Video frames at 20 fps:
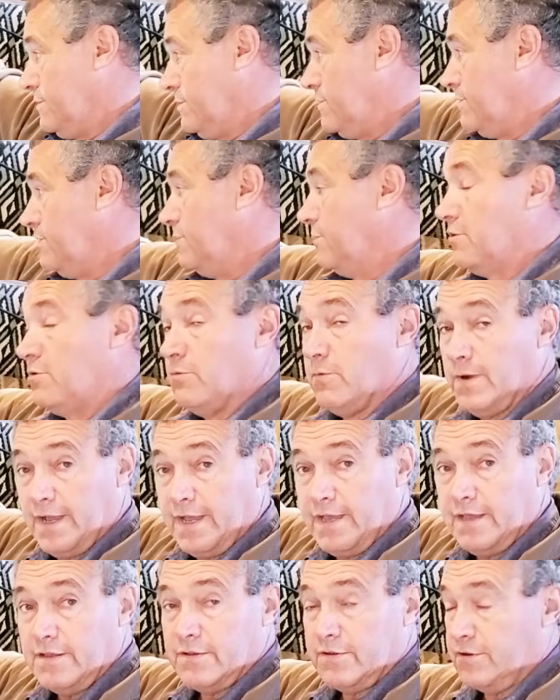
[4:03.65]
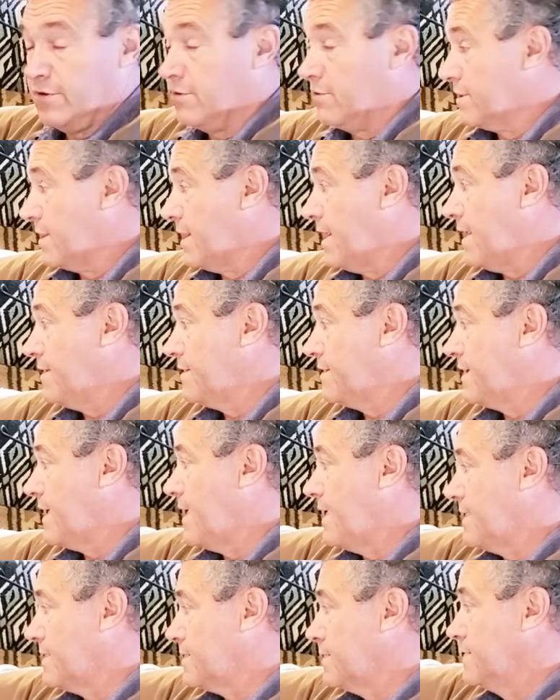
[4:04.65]
Your weight, your
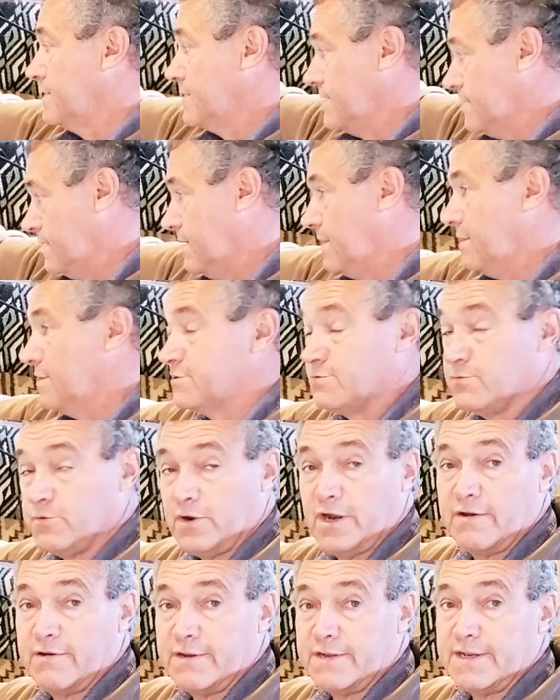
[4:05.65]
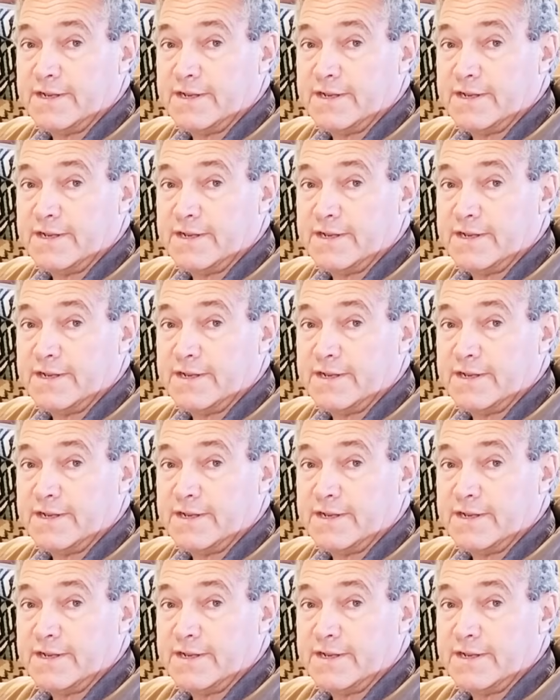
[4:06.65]
contact is where